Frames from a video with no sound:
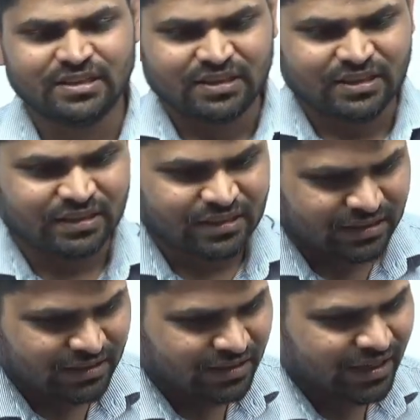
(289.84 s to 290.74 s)

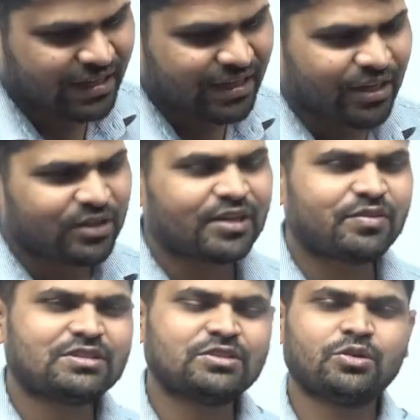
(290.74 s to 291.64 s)
and another
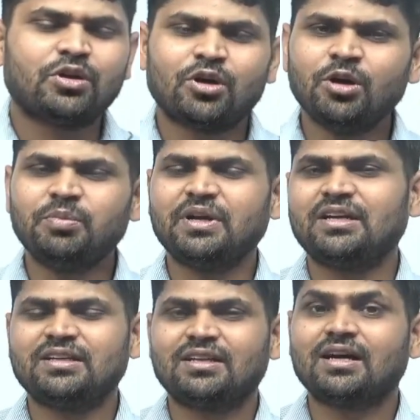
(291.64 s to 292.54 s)
versus Union of
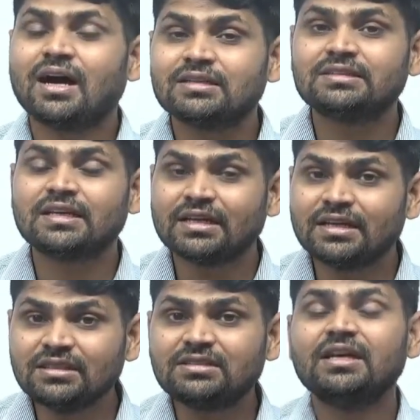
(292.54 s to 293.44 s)
India. The answer
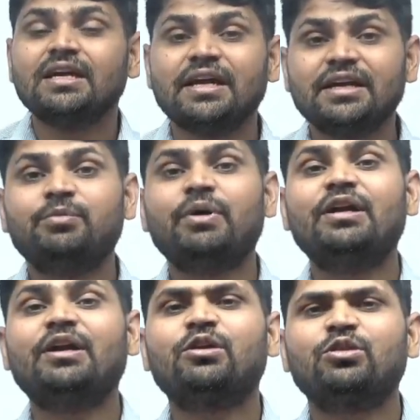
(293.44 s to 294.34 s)
is
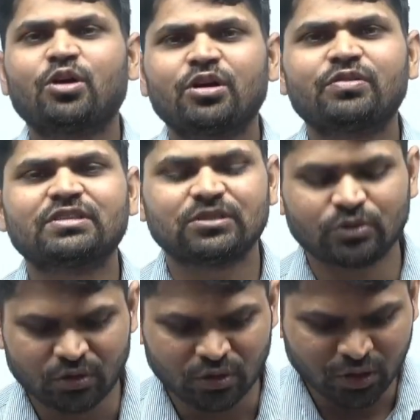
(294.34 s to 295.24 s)
Independent Thought versus
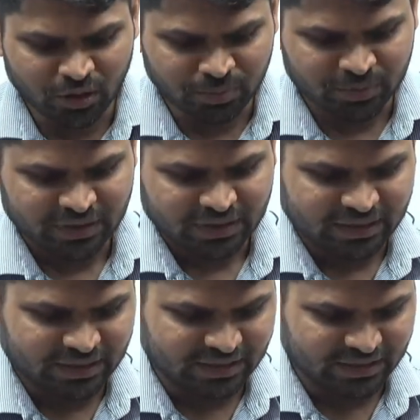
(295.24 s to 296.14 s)
Union of
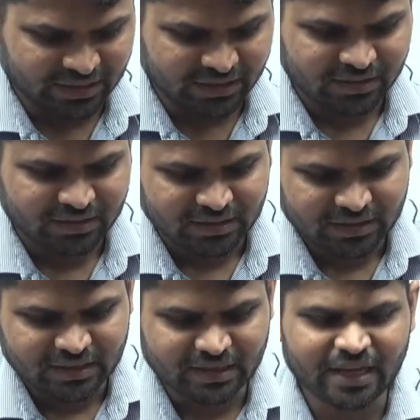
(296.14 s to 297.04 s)
India.
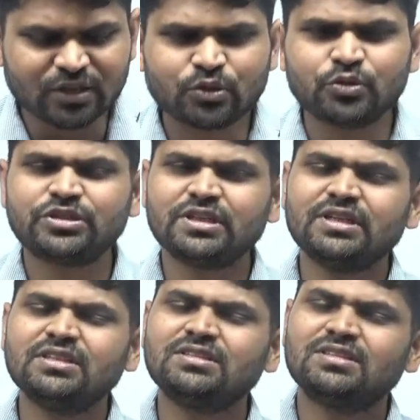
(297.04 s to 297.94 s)
The next question
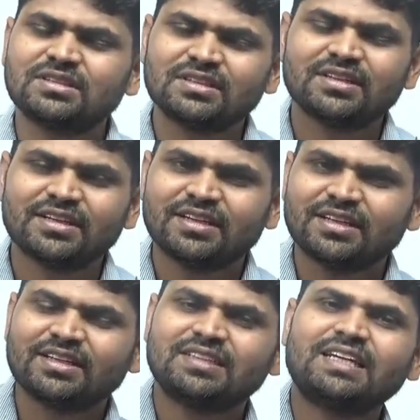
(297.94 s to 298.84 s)
is,
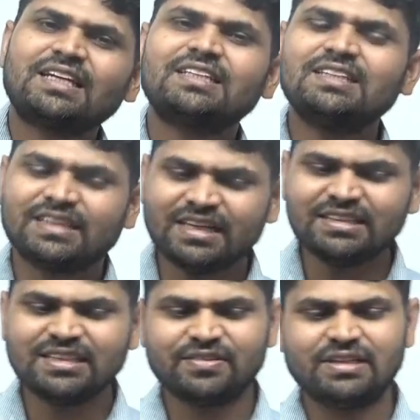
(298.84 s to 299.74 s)
section
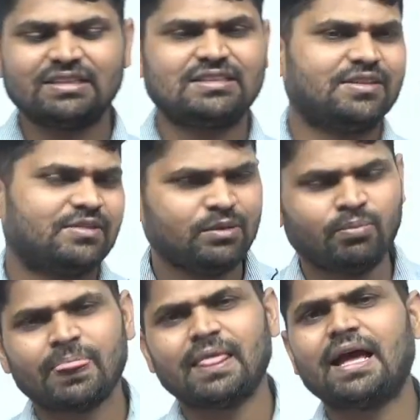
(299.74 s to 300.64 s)
377
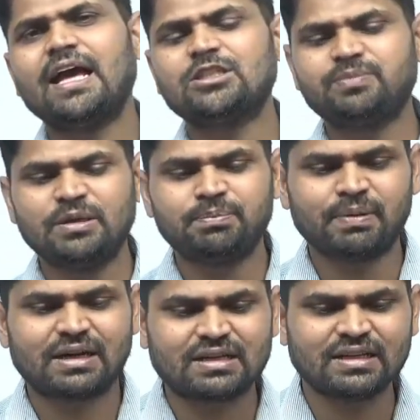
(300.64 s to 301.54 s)
has been
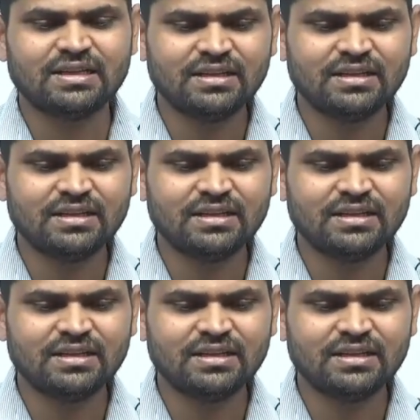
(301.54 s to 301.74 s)
partly